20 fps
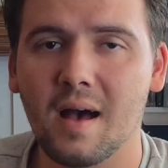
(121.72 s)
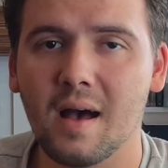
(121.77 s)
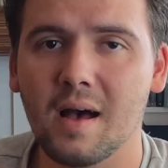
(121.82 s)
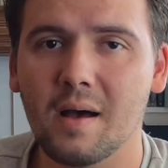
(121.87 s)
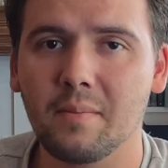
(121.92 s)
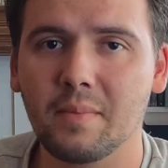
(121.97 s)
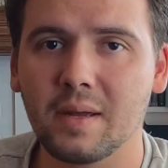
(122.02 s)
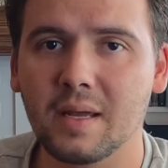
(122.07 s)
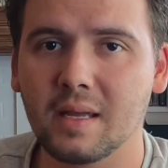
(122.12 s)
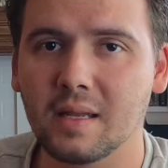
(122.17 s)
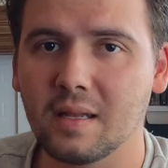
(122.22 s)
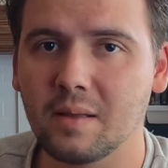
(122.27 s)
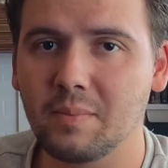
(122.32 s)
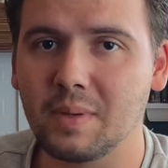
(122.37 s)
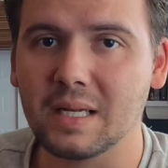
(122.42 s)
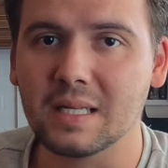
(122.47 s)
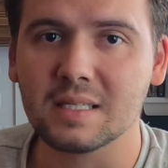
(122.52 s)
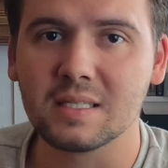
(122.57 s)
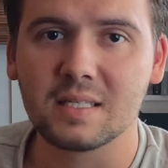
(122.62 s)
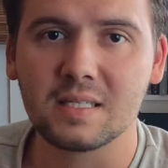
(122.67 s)
and it
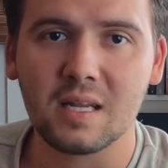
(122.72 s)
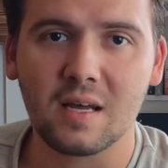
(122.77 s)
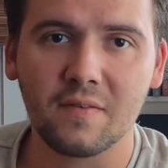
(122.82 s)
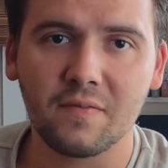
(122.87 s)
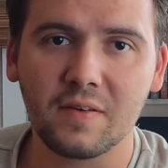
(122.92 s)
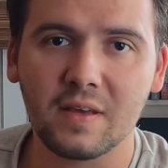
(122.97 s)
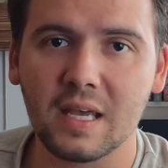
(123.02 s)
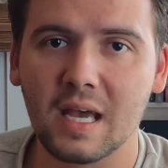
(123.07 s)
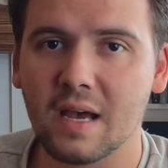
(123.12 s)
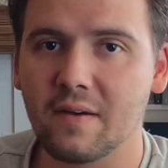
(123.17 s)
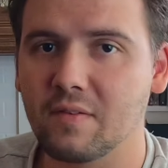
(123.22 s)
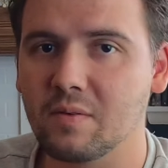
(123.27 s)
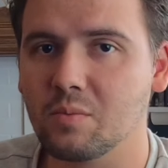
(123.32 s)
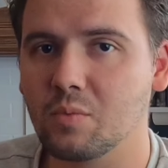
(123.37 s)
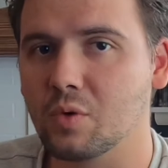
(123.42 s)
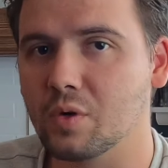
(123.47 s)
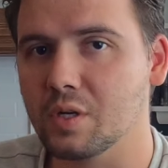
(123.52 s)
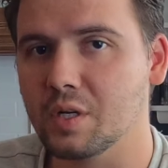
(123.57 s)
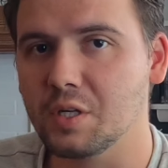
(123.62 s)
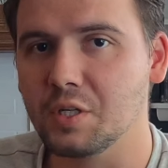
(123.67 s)
being stuffy, having
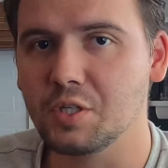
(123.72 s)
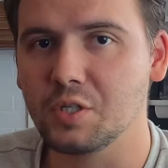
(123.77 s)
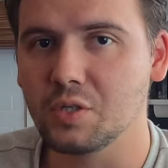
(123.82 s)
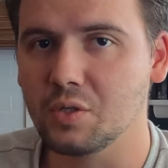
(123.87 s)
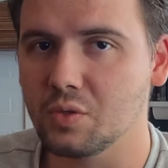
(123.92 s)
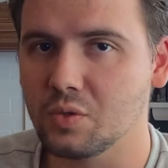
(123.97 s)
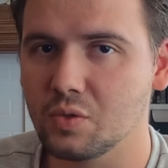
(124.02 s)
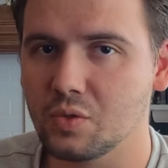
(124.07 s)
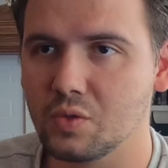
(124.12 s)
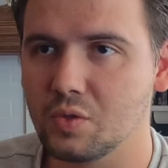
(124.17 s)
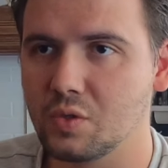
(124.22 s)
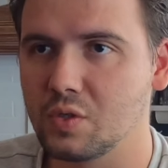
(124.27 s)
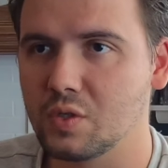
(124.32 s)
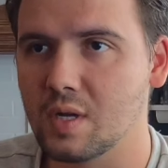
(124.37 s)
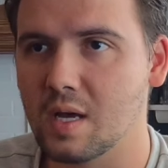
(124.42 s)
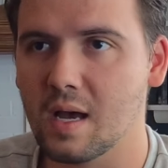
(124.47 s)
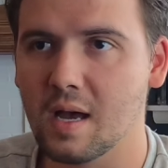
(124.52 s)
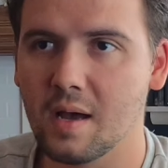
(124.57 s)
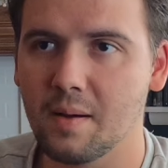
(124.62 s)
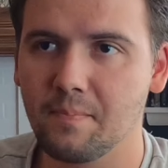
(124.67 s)
more issues.